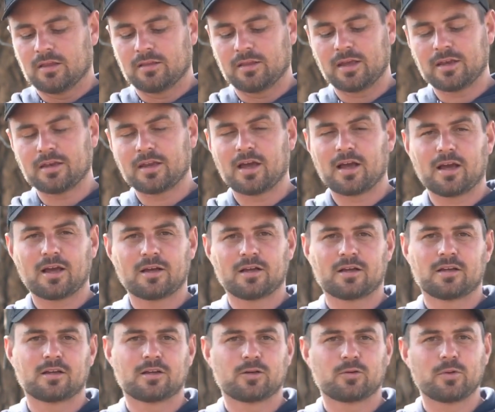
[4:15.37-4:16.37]
Then
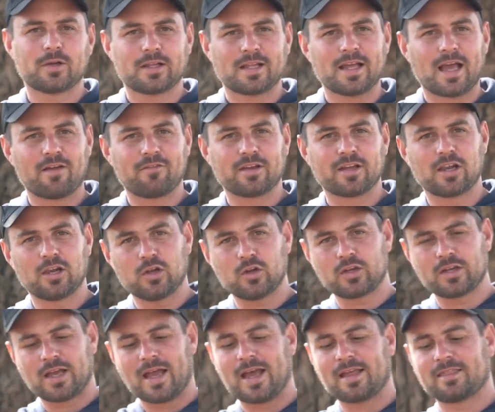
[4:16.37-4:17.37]
quickly having a
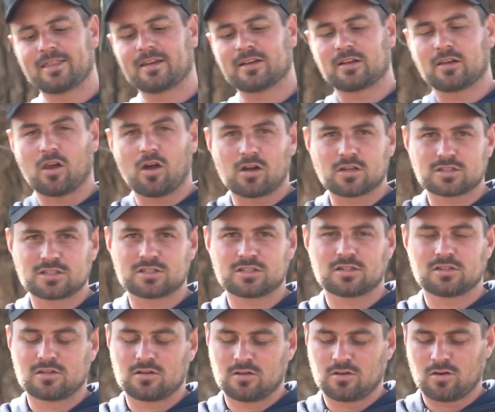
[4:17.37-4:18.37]
look at the
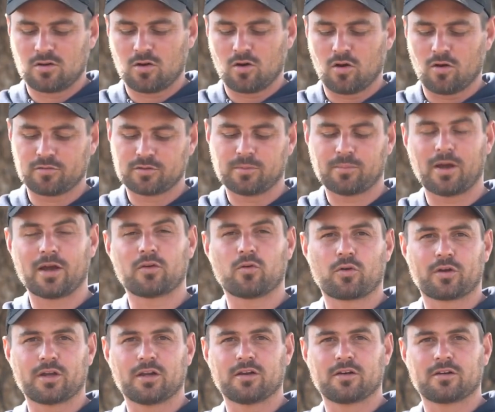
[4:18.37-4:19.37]
glass of the
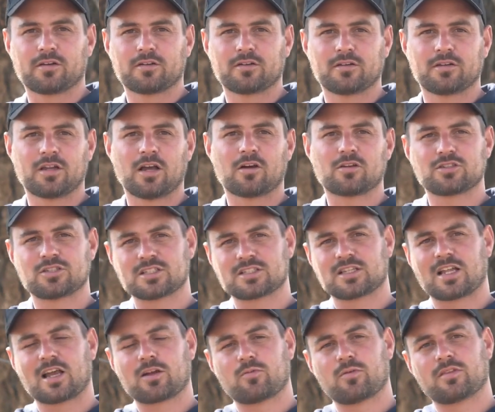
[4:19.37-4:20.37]
binocular. Now,
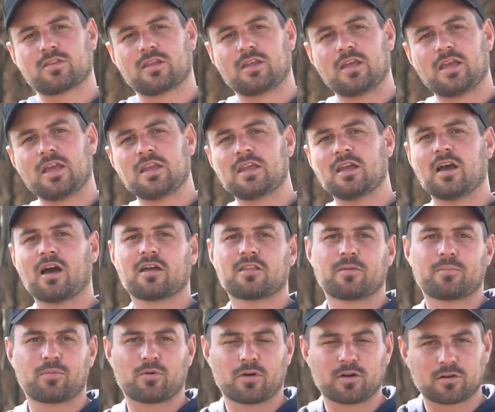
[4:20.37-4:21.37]
just like with any
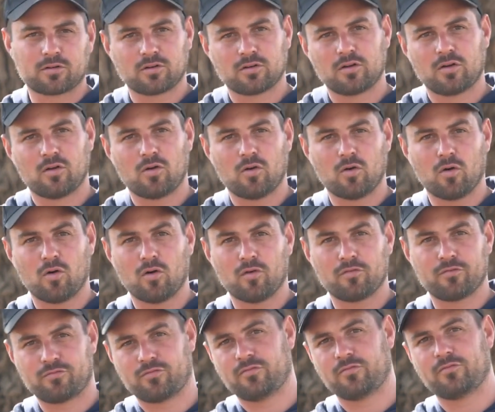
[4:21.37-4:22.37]
other product
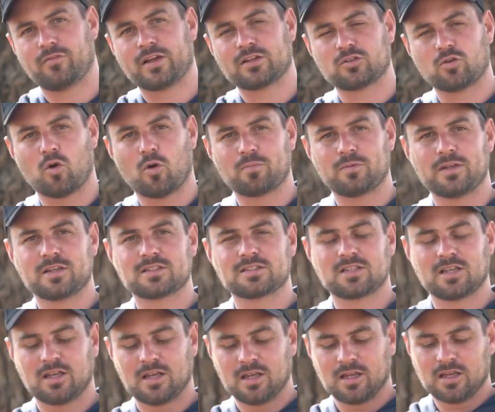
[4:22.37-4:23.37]
of Vector
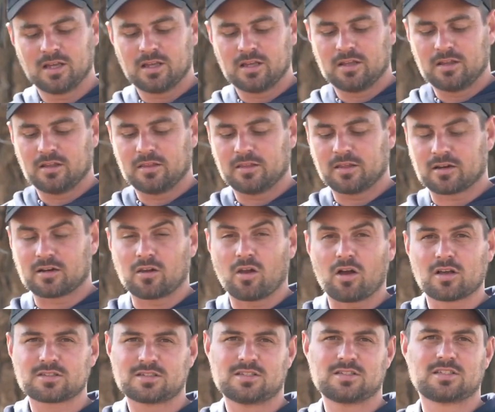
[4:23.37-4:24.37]
Optics, the
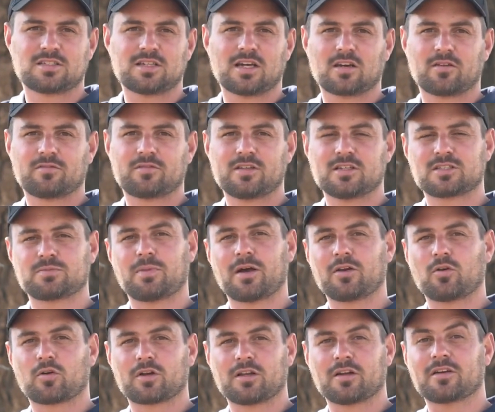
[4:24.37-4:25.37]
glass inside of this
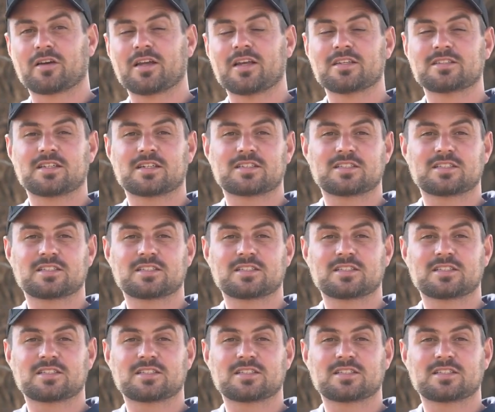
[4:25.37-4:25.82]
binocular is